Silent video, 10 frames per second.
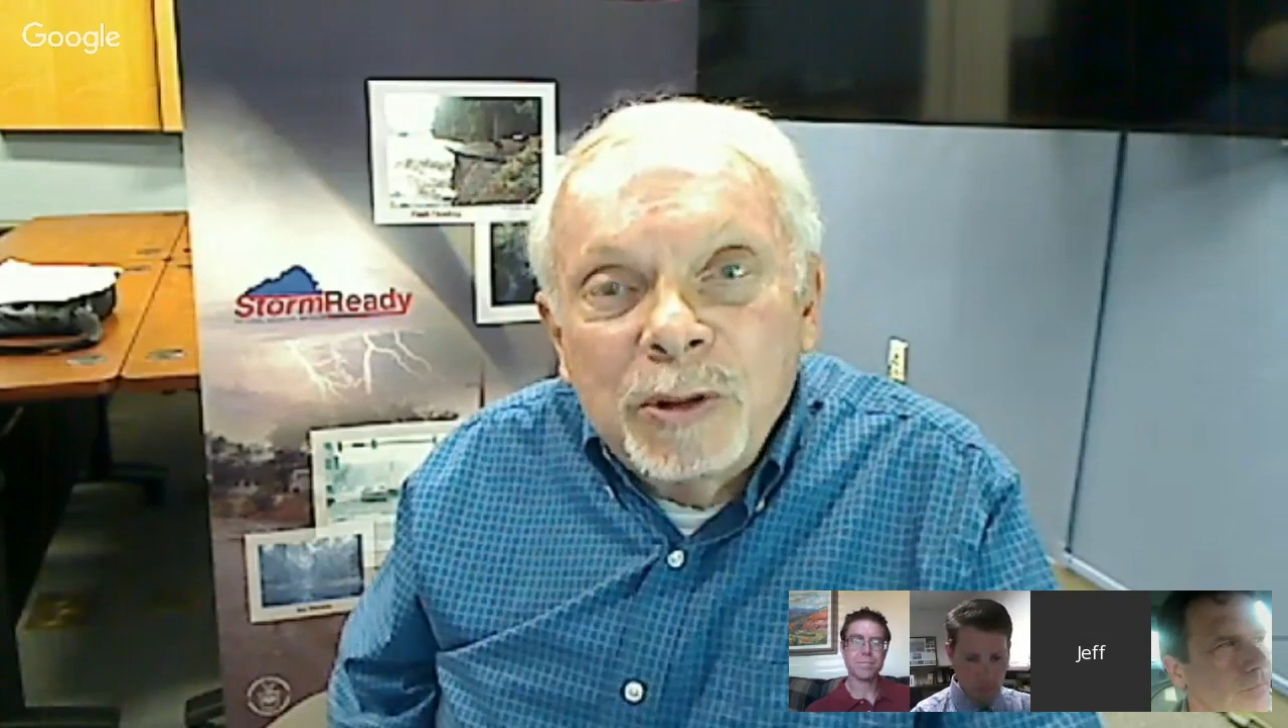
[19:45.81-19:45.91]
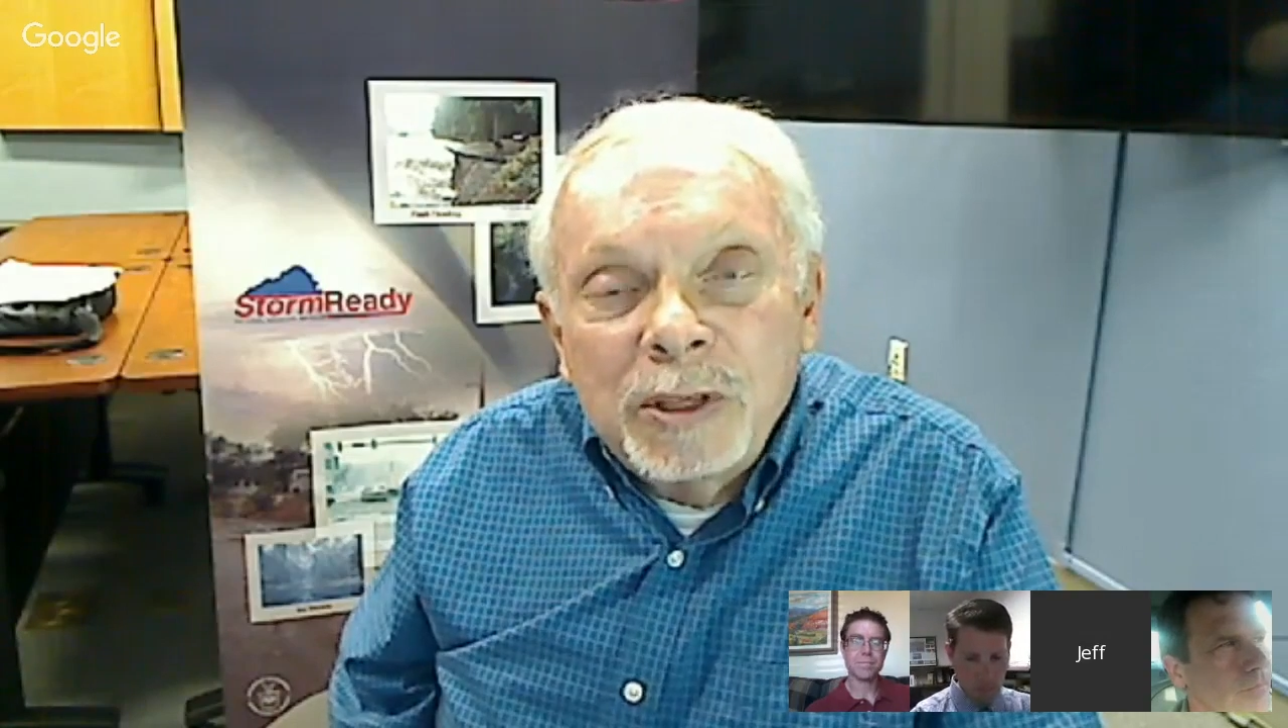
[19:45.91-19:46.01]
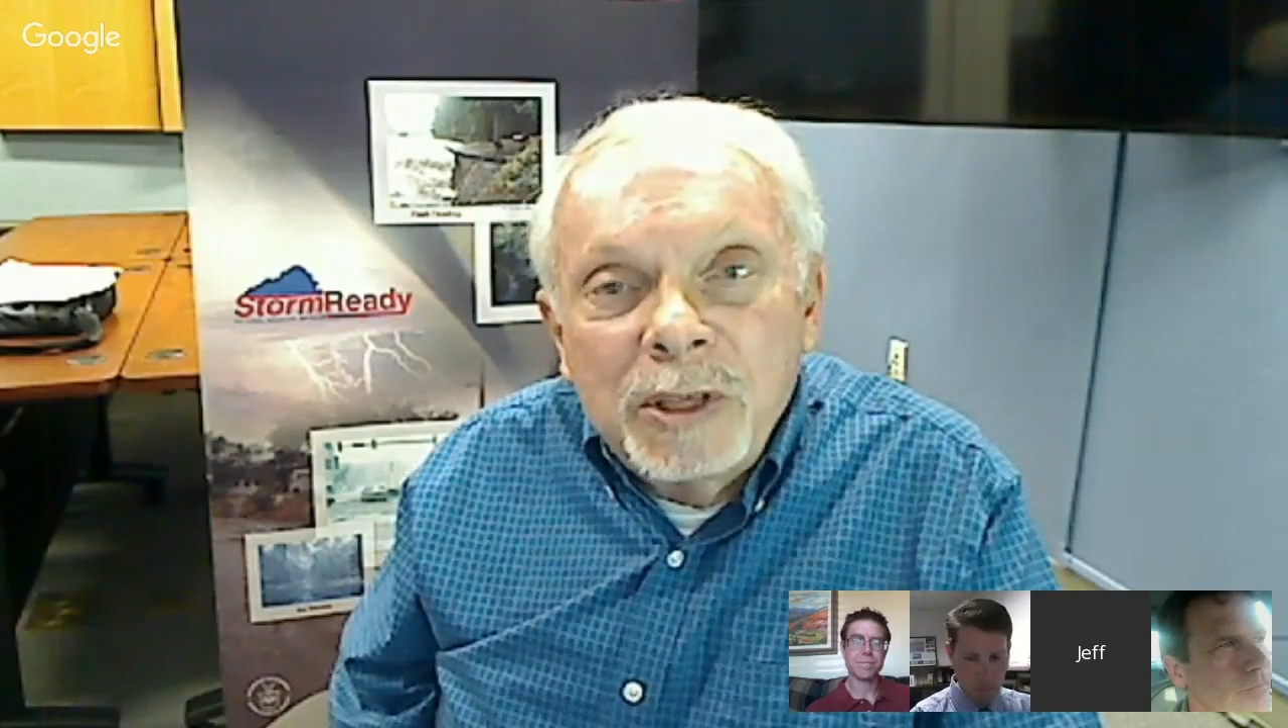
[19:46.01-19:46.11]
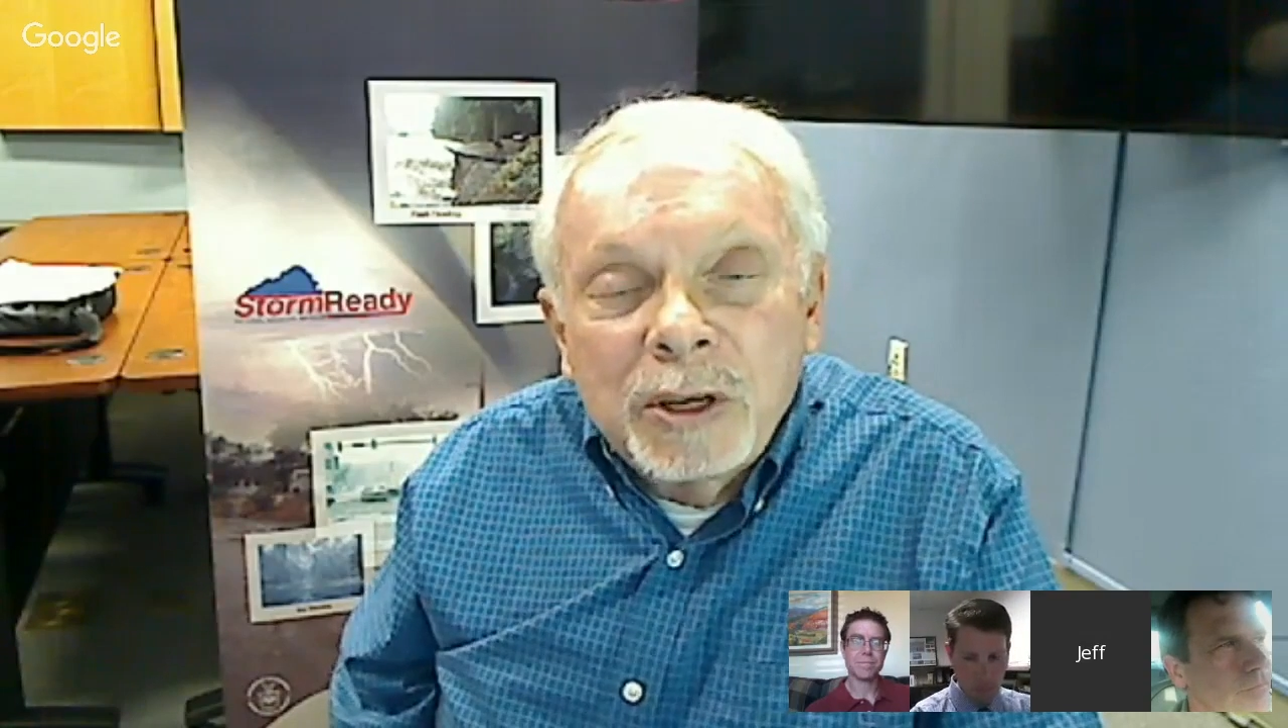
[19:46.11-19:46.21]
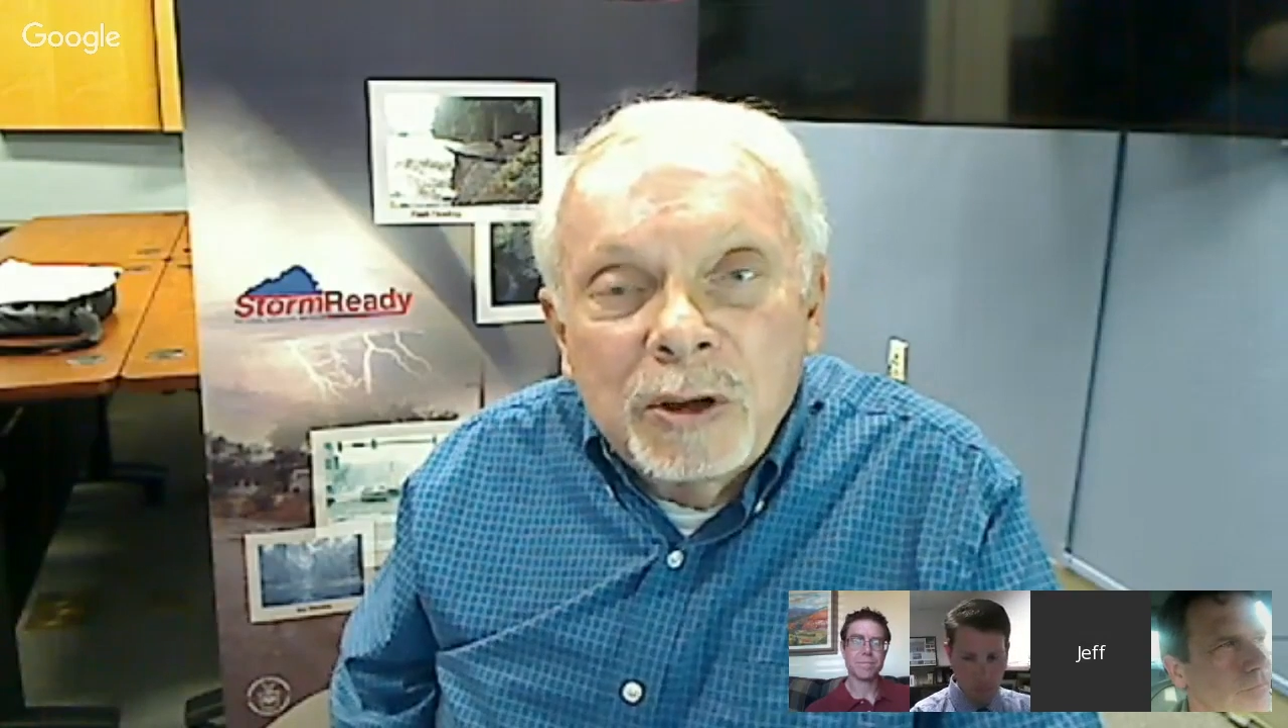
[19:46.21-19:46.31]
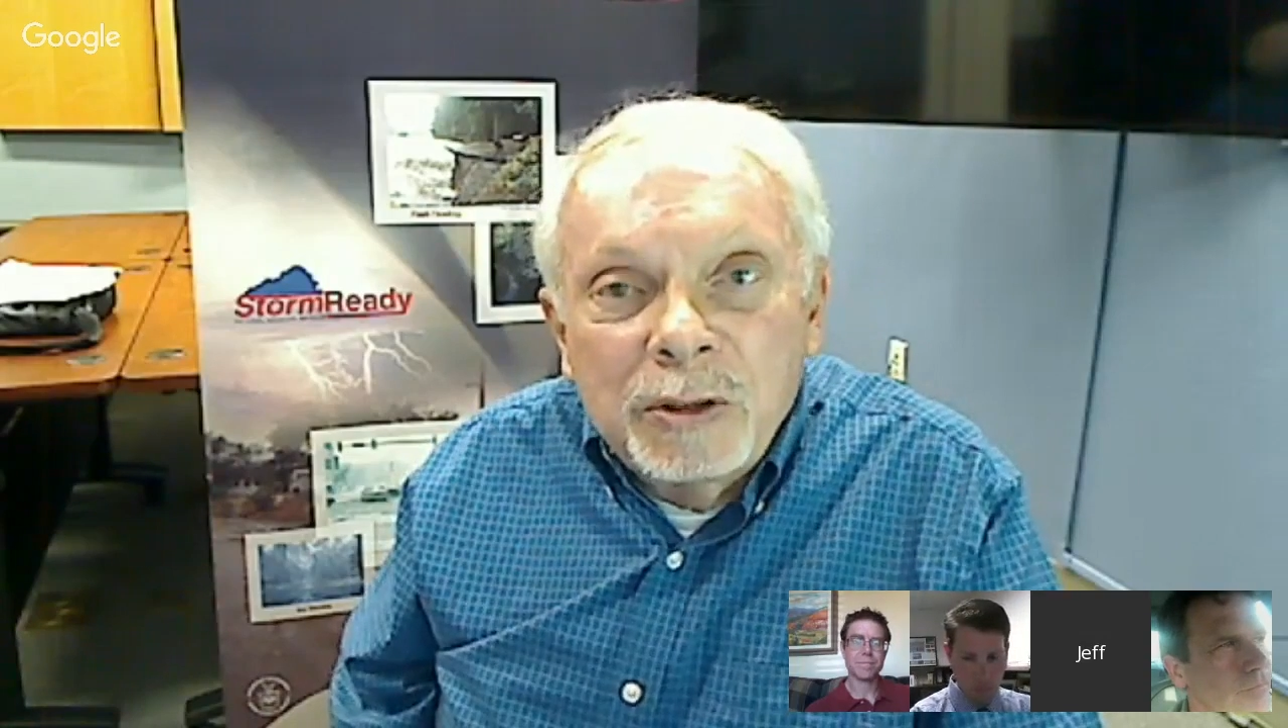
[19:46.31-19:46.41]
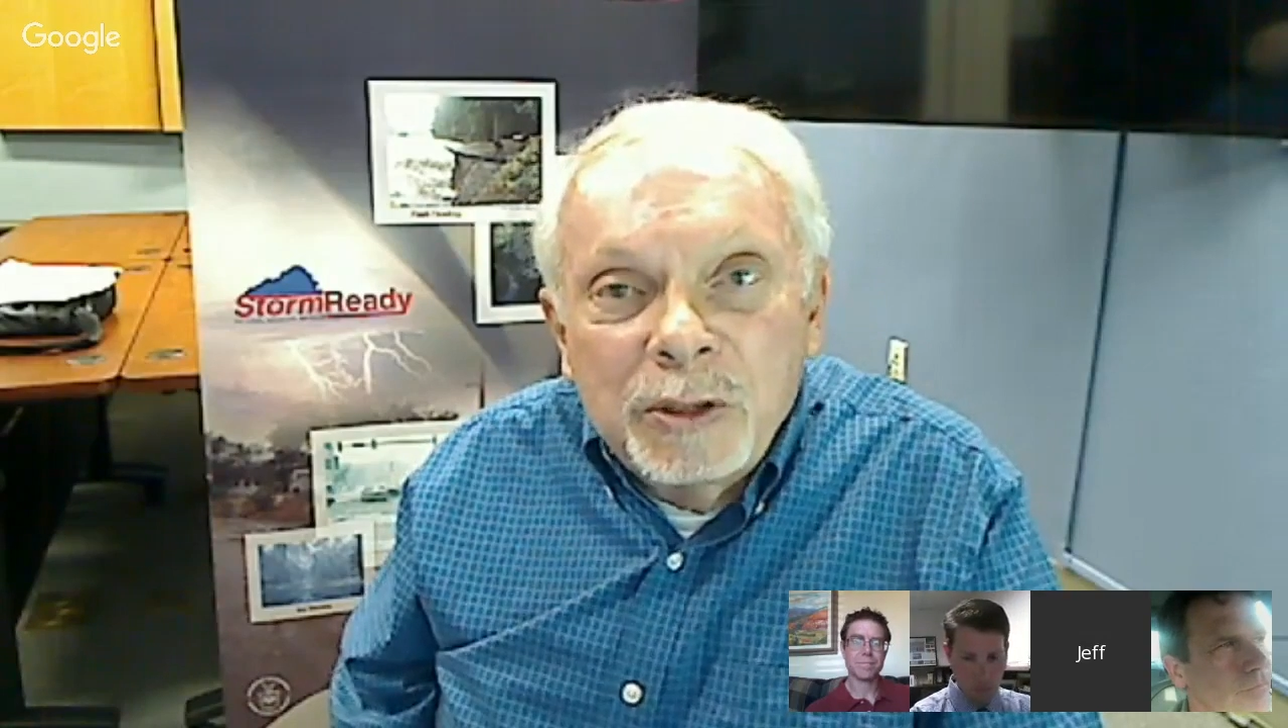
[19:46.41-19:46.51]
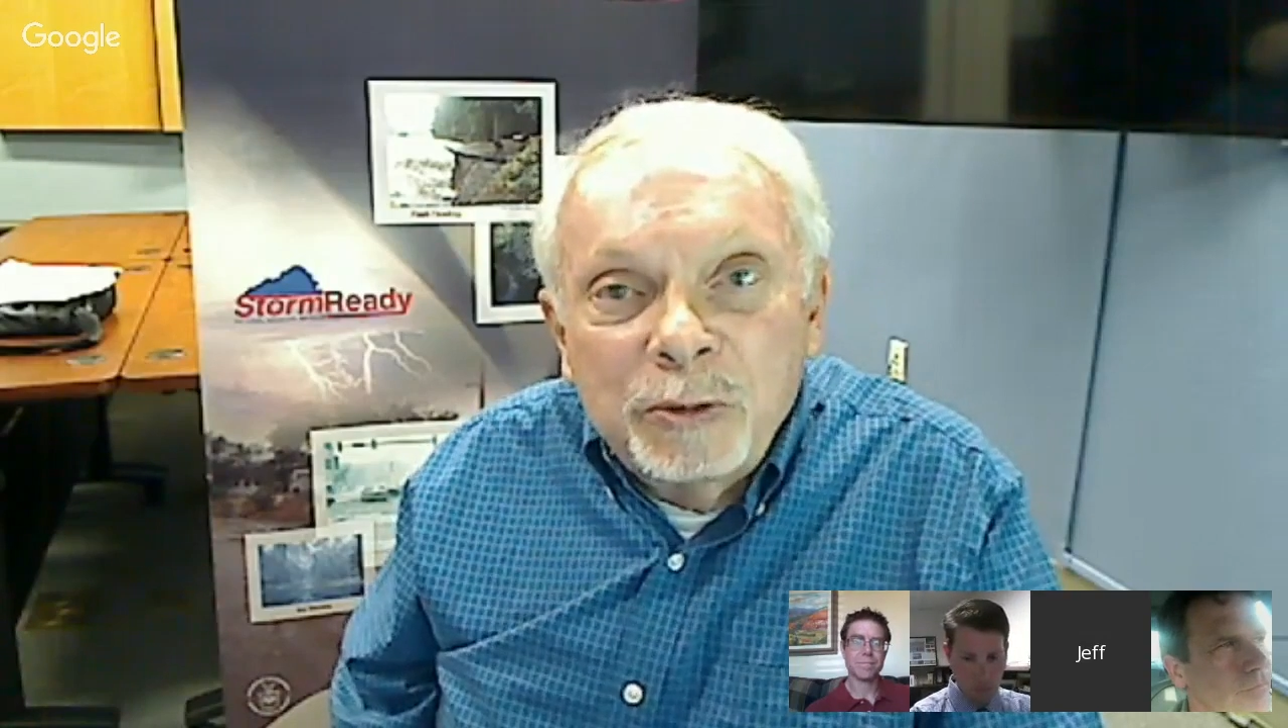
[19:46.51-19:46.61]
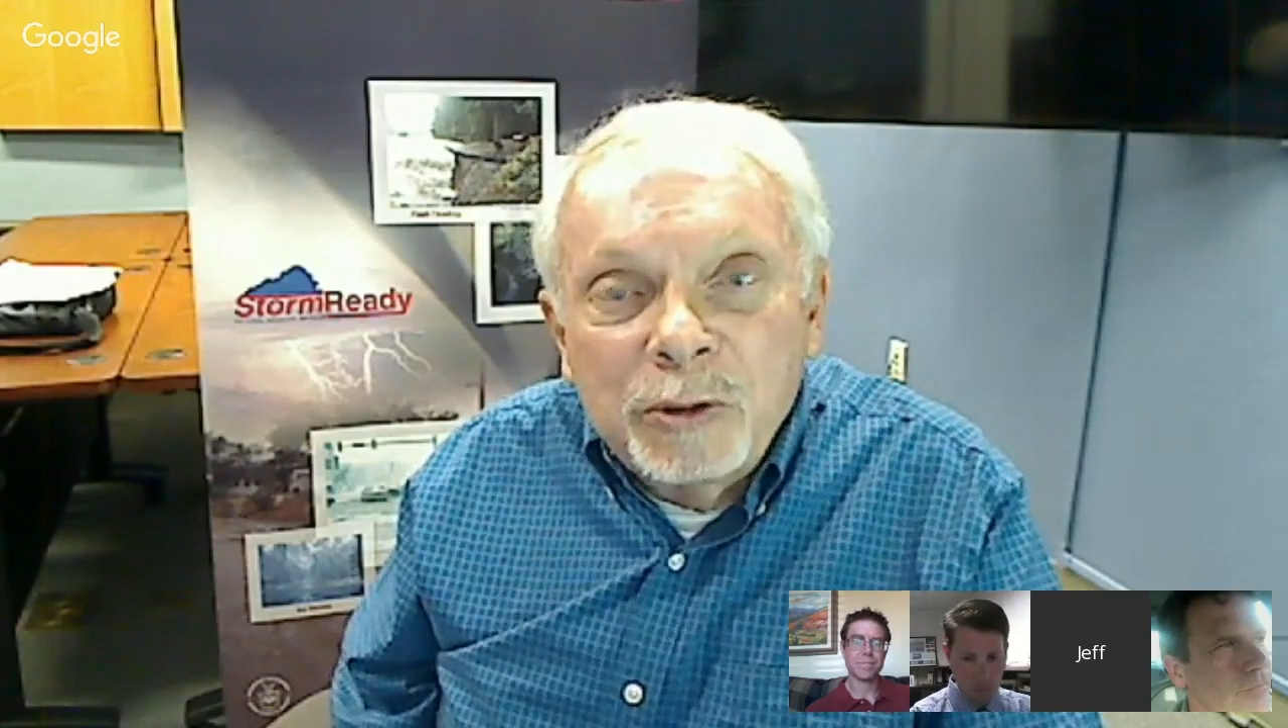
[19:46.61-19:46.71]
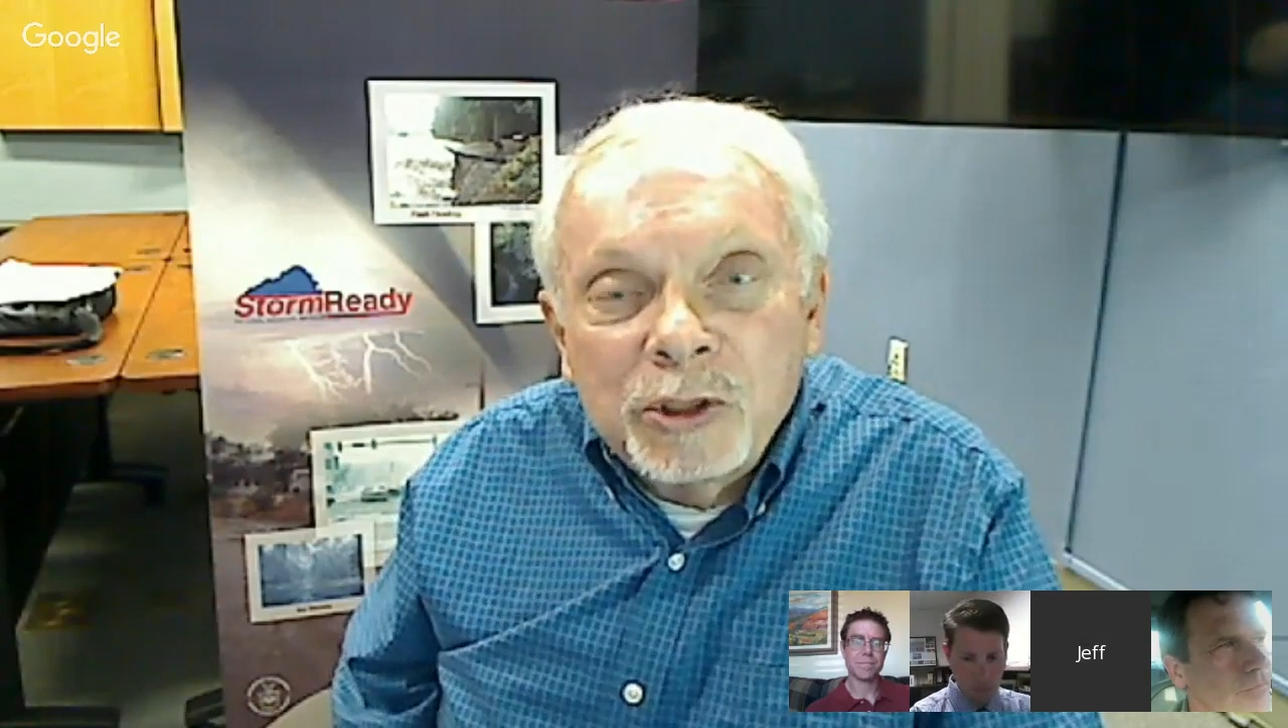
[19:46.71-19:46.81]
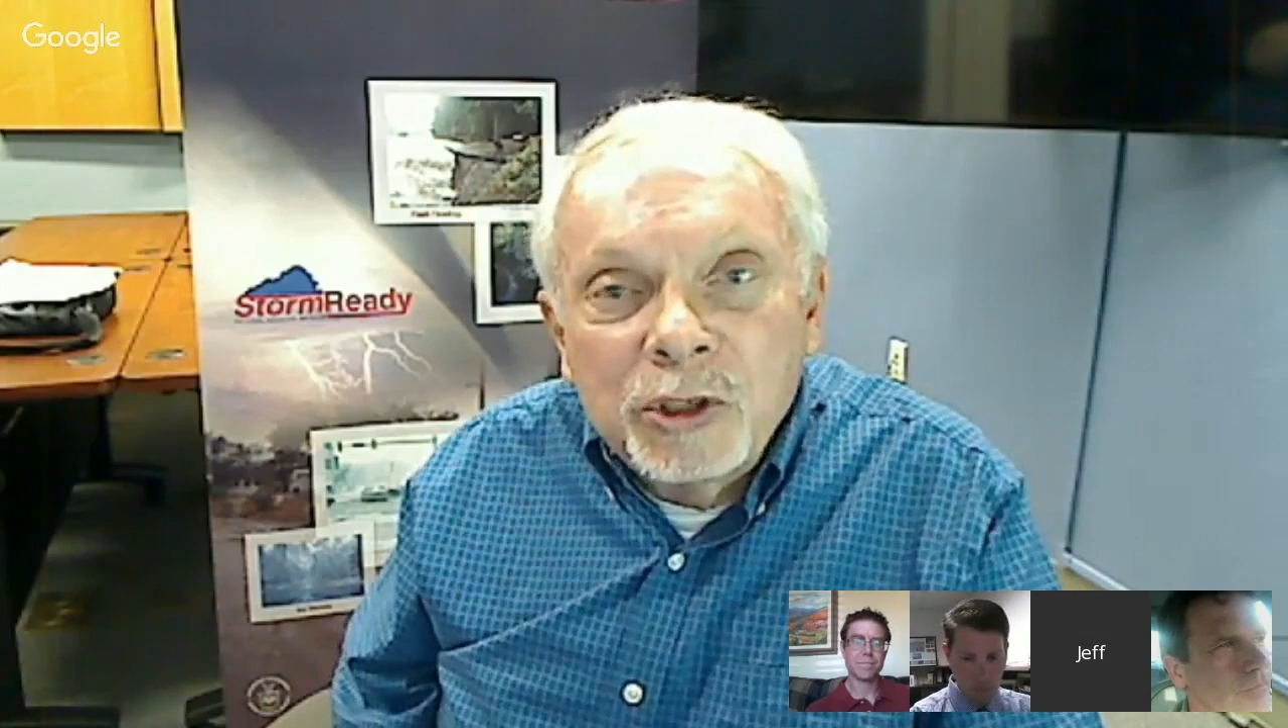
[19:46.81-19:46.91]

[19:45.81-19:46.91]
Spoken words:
they take on different